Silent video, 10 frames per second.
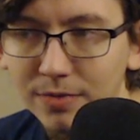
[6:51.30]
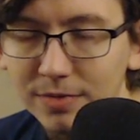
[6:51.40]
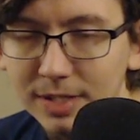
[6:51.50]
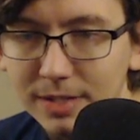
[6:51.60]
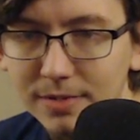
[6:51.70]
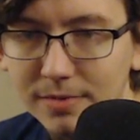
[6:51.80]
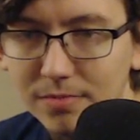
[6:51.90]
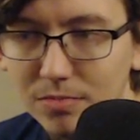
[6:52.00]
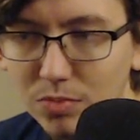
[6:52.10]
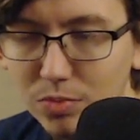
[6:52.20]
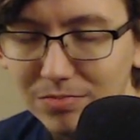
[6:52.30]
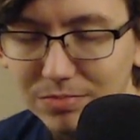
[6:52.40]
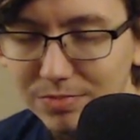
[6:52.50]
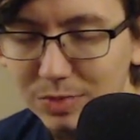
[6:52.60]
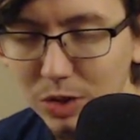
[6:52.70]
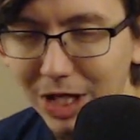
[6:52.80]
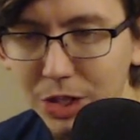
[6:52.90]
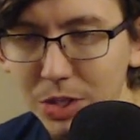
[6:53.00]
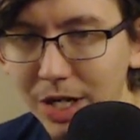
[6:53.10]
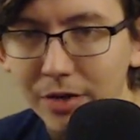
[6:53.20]
this
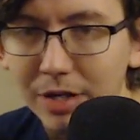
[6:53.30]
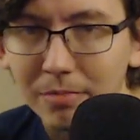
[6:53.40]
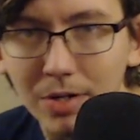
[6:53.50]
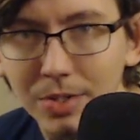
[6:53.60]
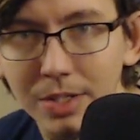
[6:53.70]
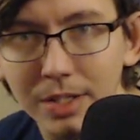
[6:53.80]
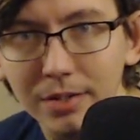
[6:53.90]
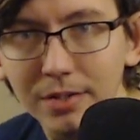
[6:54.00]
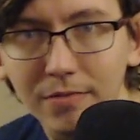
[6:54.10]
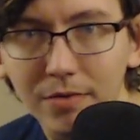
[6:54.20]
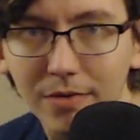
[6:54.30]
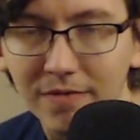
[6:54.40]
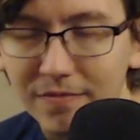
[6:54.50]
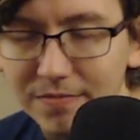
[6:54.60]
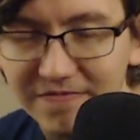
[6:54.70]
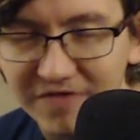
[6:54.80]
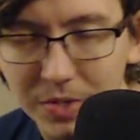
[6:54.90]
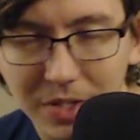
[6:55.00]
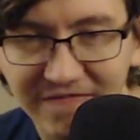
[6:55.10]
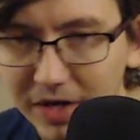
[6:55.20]
legendary person for
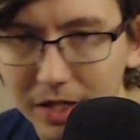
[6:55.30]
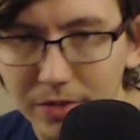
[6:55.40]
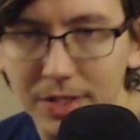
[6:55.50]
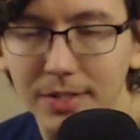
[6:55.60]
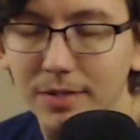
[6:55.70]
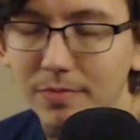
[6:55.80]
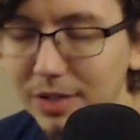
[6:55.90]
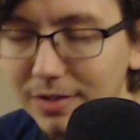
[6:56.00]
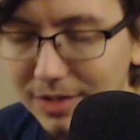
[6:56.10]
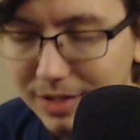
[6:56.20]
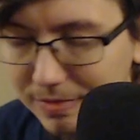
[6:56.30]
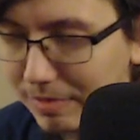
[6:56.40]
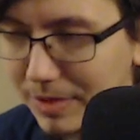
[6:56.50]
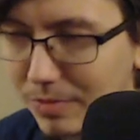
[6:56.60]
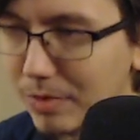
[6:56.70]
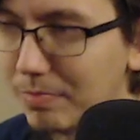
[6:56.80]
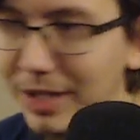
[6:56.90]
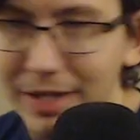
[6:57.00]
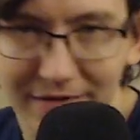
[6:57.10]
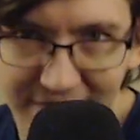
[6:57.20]
some fucking reason, when, we're
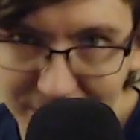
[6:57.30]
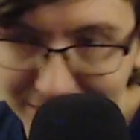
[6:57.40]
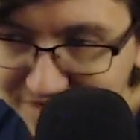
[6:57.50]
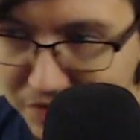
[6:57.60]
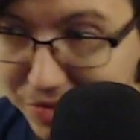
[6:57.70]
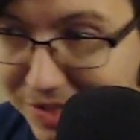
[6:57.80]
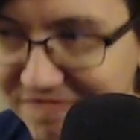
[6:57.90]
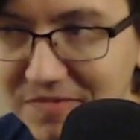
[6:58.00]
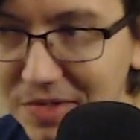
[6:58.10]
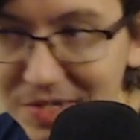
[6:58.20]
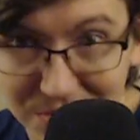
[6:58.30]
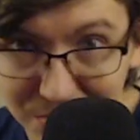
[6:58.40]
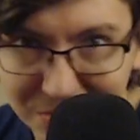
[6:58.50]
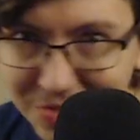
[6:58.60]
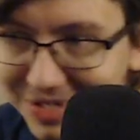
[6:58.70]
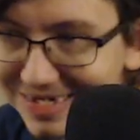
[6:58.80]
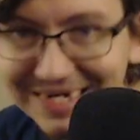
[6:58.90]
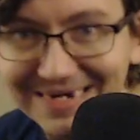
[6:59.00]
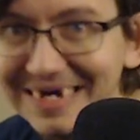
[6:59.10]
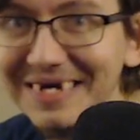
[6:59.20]
playing a fucking video game from 2002
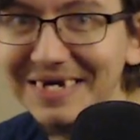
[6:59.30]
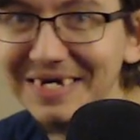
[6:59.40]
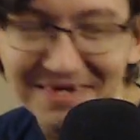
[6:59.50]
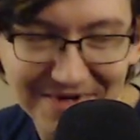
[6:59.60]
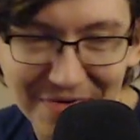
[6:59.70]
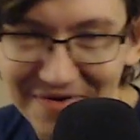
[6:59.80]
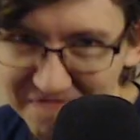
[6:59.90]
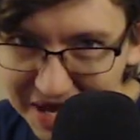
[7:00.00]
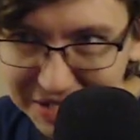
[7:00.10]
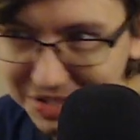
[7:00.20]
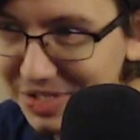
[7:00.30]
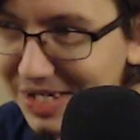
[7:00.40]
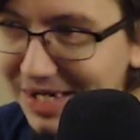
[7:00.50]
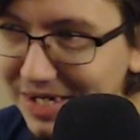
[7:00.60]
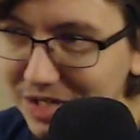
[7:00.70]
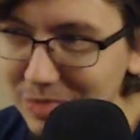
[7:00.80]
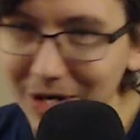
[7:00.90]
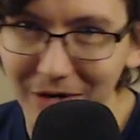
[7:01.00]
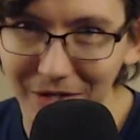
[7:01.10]
and going fast. It's about a